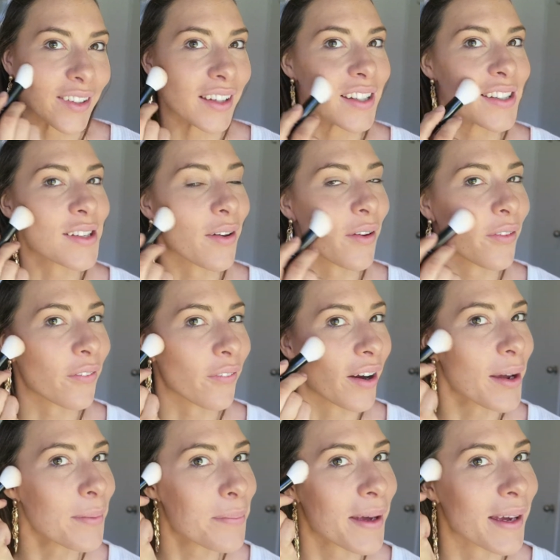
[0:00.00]
It's got
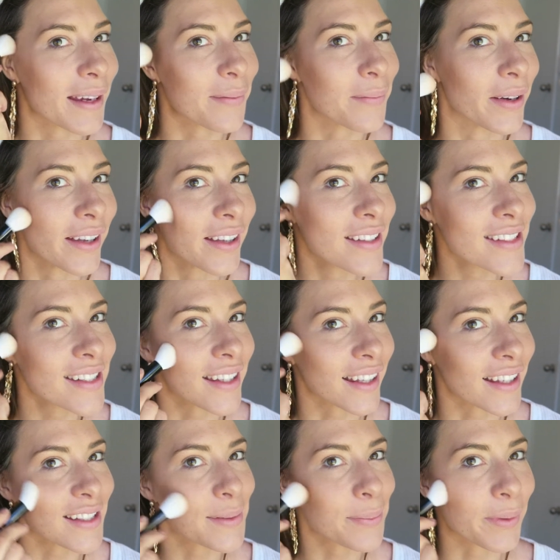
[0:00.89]
great pigment, so
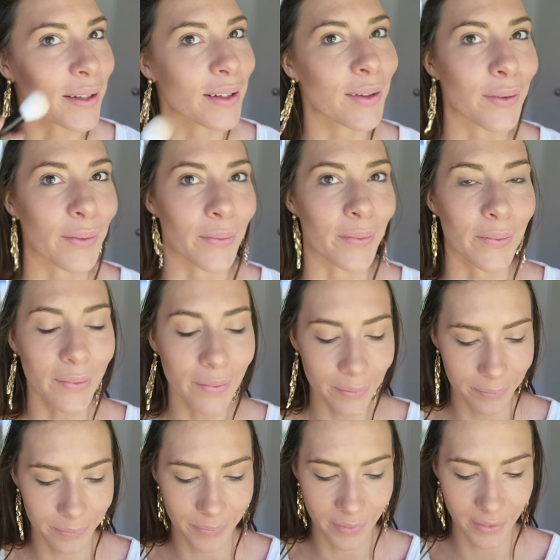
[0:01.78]
that's pretty cool.
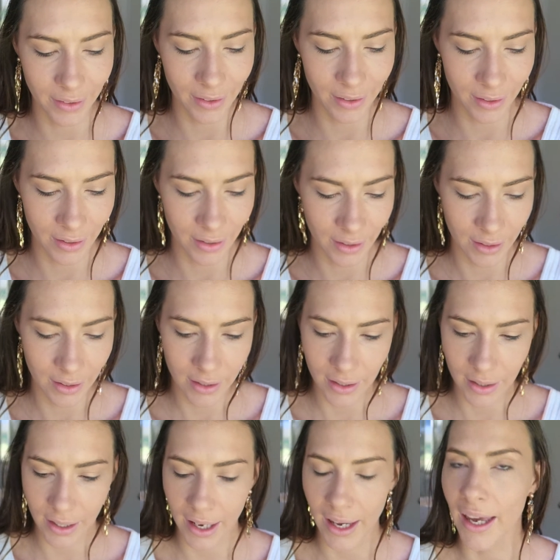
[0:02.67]

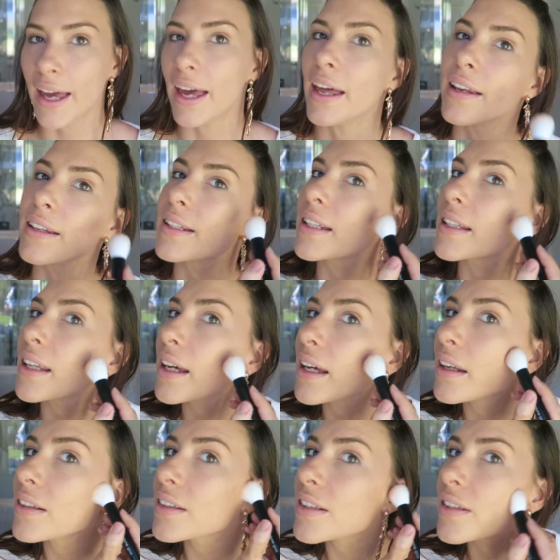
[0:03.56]
And
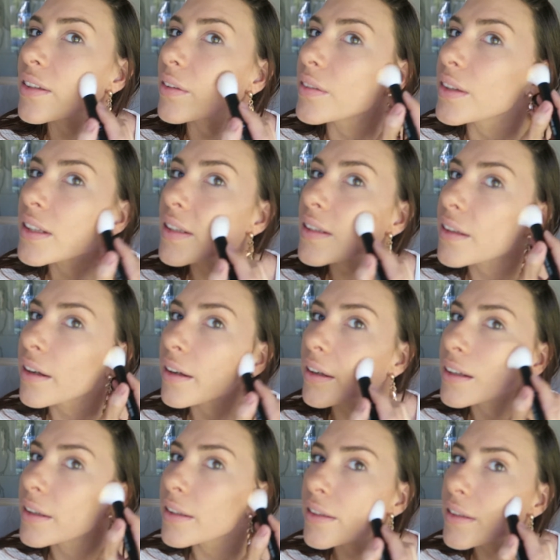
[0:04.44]
again, just on this
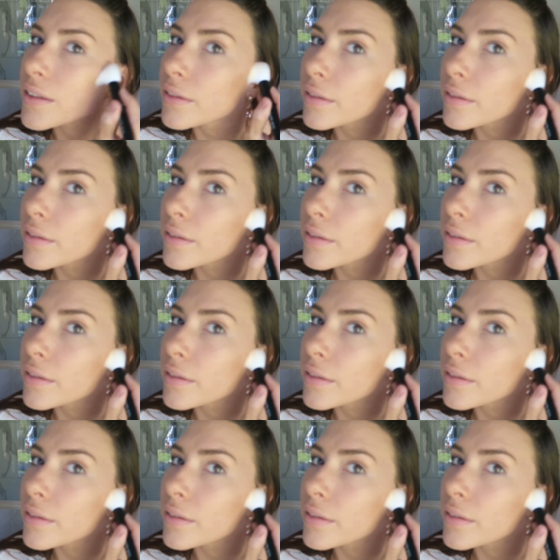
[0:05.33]
side.